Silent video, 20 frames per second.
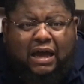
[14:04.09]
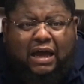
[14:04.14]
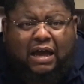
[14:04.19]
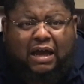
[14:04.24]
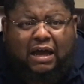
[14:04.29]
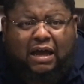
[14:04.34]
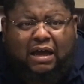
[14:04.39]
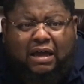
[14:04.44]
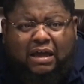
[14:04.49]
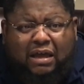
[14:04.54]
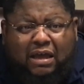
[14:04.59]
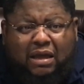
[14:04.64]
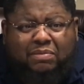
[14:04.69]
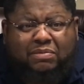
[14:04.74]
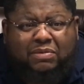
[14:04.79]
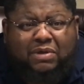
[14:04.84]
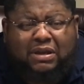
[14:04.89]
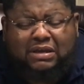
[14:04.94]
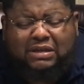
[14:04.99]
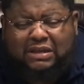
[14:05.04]

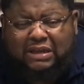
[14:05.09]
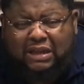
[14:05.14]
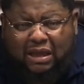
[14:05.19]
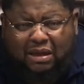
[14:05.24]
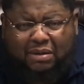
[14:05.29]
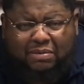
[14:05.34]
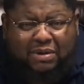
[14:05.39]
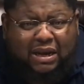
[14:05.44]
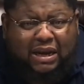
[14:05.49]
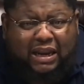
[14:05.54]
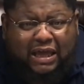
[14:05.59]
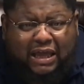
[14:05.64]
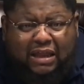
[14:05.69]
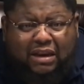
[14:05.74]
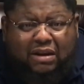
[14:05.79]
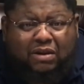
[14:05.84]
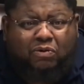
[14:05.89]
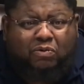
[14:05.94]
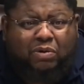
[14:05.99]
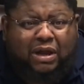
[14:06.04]

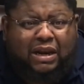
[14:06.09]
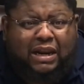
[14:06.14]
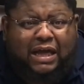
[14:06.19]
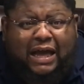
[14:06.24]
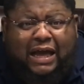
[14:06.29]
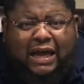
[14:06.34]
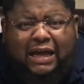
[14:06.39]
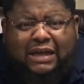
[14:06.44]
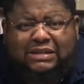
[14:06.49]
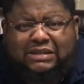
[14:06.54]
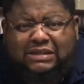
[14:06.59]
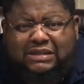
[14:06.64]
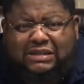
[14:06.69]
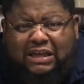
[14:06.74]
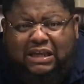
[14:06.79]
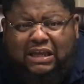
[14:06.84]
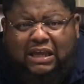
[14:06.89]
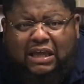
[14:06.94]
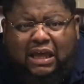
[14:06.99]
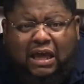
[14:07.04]
emulate when I
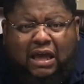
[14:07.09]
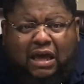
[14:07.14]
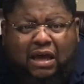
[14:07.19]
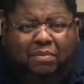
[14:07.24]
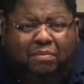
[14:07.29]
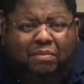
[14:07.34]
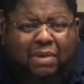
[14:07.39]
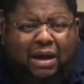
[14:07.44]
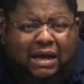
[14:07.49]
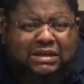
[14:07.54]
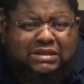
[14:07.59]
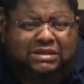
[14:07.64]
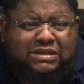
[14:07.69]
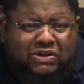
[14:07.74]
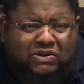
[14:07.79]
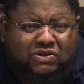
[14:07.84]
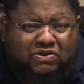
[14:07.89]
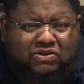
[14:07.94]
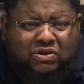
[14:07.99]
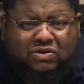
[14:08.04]
see my
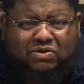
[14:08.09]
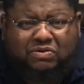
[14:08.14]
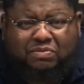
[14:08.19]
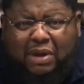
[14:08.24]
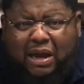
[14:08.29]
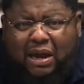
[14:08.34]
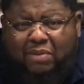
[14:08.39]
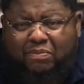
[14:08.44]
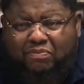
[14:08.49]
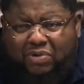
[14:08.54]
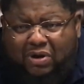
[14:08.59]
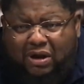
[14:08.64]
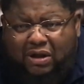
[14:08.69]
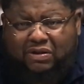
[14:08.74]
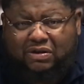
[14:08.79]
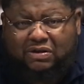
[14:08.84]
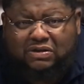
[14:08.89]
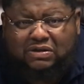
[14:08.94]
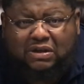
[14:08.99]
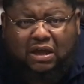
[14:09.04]
sisters, my
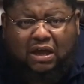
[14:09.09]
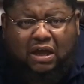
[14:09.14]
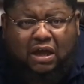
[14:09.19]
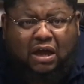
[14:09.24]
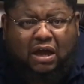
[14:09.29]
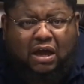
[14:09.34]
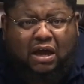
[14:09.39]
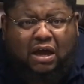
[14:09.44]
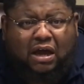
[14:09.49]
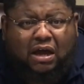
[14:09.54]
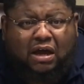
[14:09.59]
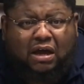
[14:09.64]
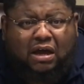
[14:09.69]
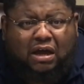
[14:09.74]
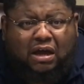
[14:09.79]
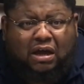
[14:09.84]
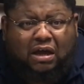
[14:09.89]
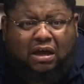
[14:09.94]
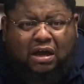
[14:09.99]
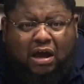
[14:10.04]
brothers
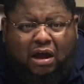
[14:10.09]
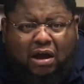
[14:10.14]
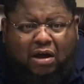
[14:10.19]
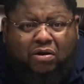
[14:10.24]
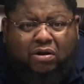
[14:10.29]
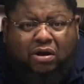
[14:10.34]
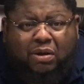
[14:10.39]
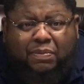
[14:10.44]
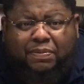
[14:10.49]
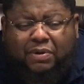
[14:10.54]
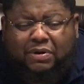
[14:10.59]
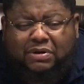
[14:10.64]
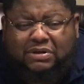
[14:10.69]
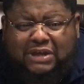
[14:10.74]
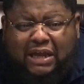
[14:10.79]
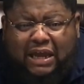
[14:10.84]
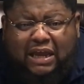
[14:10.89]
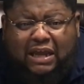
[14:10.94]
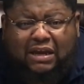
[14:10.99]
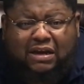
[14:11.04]
caught up or
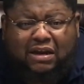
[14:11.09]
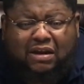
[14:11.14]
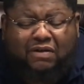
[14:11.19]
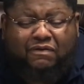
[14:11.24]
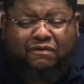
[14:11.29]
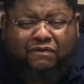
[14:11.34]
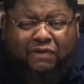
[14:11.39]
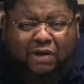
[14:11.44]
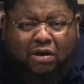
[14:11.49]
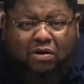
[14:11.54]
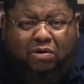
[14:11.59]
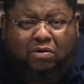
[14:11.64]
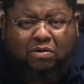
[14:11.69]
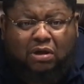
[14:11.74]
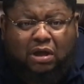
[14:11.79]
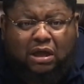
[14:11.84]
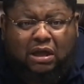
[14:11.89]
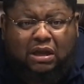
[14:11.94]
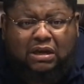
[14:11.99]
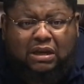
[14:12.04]
taken in a
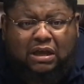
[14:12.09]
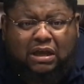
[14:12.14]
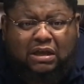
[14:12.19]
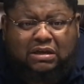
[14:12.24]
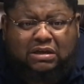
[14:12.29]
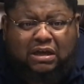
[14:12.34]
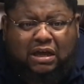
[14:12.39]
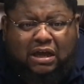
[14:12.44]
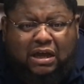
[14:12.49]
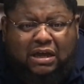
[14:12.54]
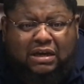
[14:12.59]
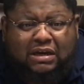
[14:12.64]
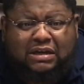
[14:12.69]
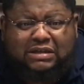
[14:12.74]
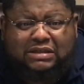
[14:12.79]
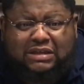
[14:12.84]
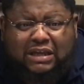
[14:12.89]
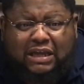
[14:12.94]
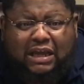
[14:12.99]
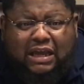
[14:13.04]
fault. That to
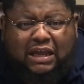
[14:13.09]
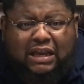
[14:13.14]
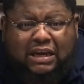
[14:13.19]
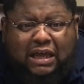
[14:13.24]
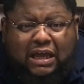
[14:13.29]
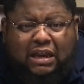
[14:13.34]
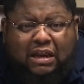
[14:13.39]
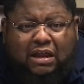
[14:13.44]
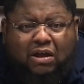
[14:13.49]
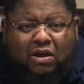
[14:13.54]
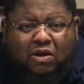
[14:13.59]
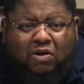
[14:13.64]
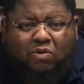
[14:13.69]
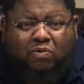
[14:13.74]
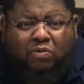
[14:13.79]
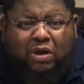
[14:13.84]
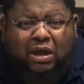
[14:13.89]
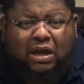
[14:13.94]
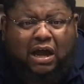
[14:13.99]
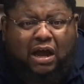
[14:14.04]
understand that
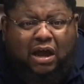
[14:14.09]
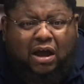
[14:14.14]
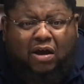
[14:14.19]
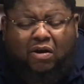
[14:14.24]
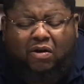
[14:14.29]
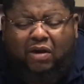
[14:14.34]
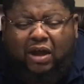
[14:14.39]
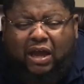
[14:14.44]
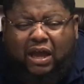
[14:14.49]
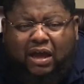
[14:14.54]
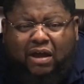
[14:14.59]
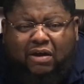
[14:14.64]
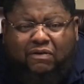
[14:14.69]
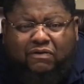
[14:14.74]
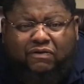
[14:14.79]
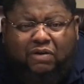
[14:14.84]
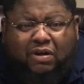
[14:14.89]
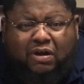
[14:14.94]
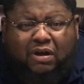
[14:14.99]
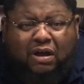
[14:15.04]
we all have